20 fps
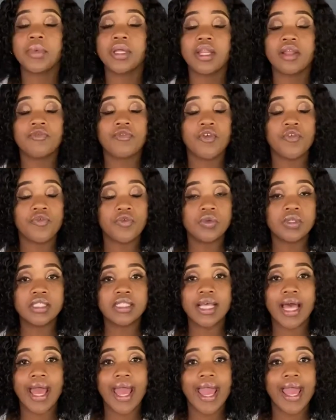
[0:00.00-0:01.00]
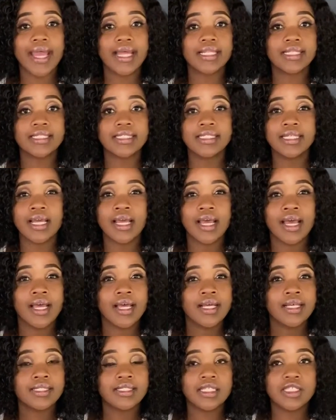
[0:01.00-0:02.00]
for Funza, and
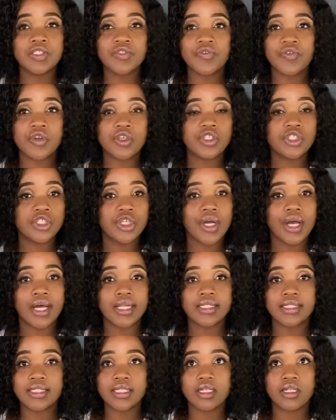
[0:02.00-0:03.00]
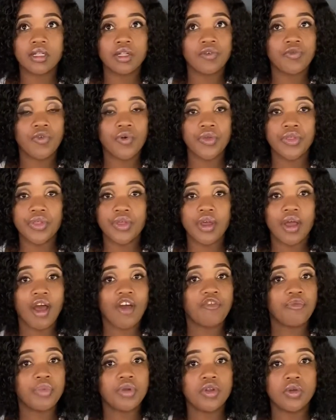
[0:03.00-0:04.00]
since first year until 4th year
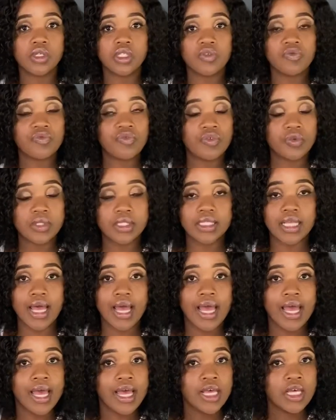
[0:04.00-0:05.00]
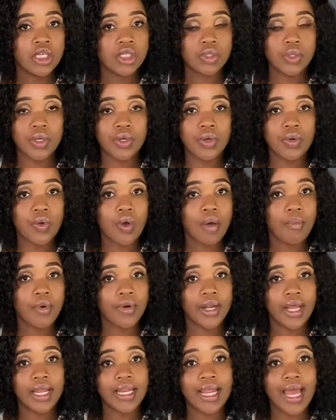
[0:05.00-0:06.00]
I've been using Funza. So I don't know
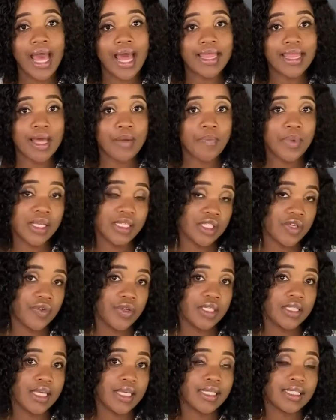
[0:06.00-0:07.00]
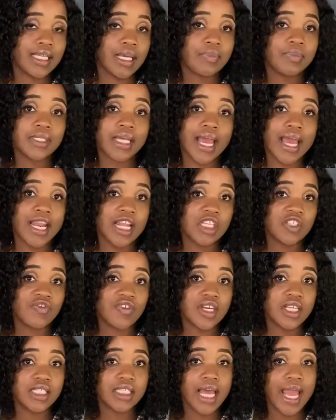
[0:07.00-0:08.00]
about any other bursaries except
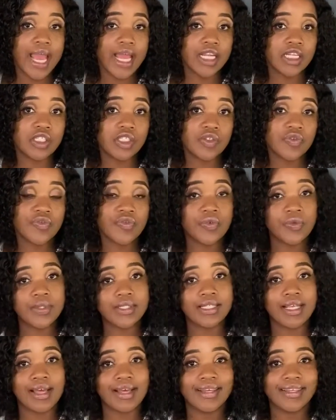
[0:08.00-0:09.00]
NSFAS and Funza.